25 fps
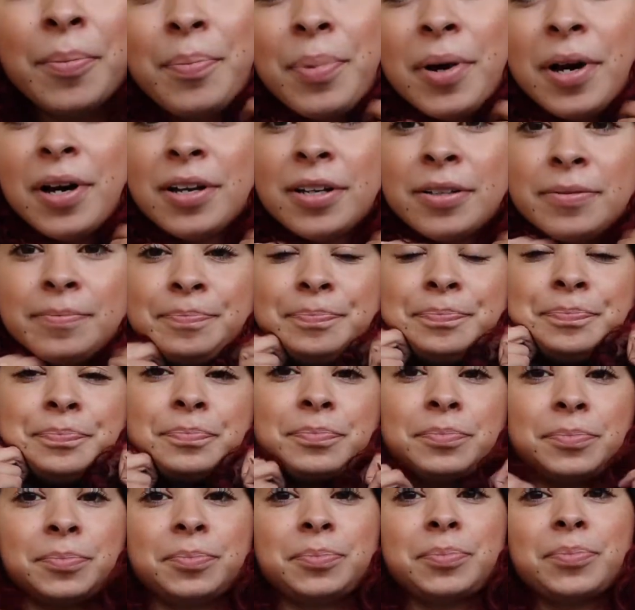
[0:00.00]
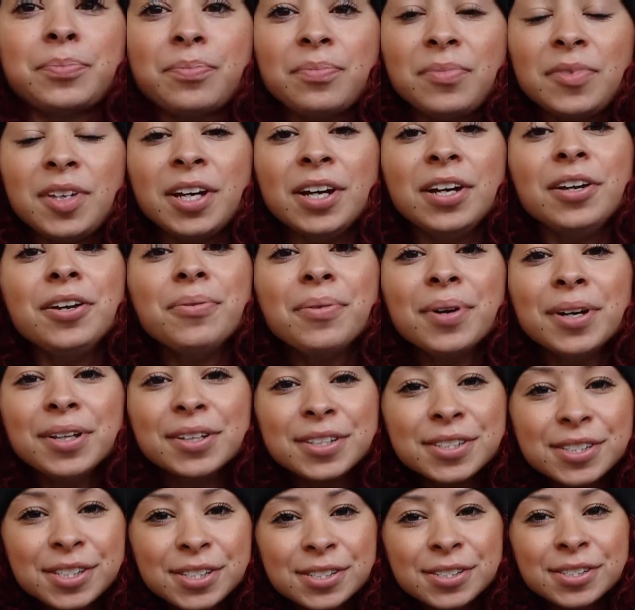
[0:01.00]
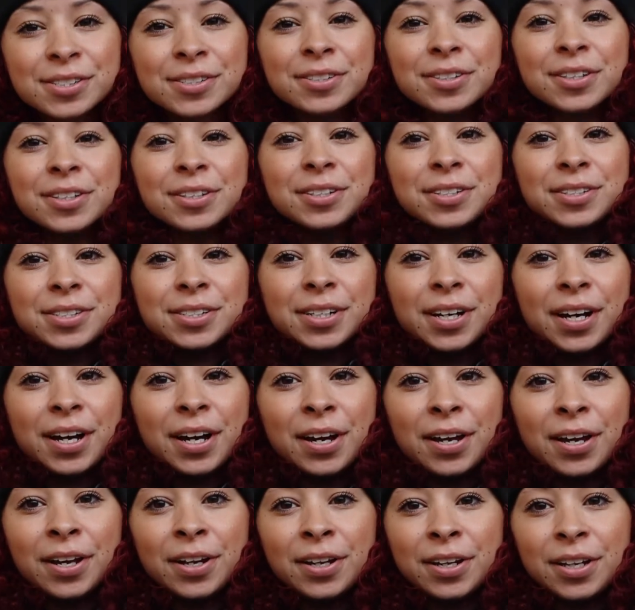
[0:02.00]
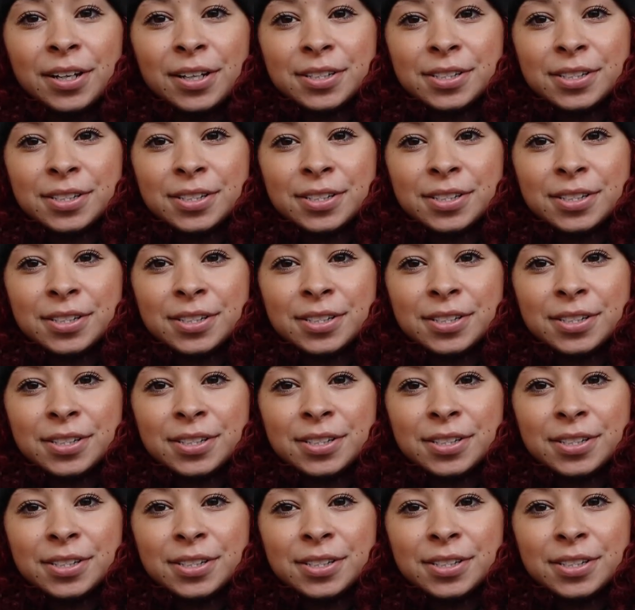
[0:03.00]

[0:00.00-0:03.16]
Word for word: But anyway, this is the design.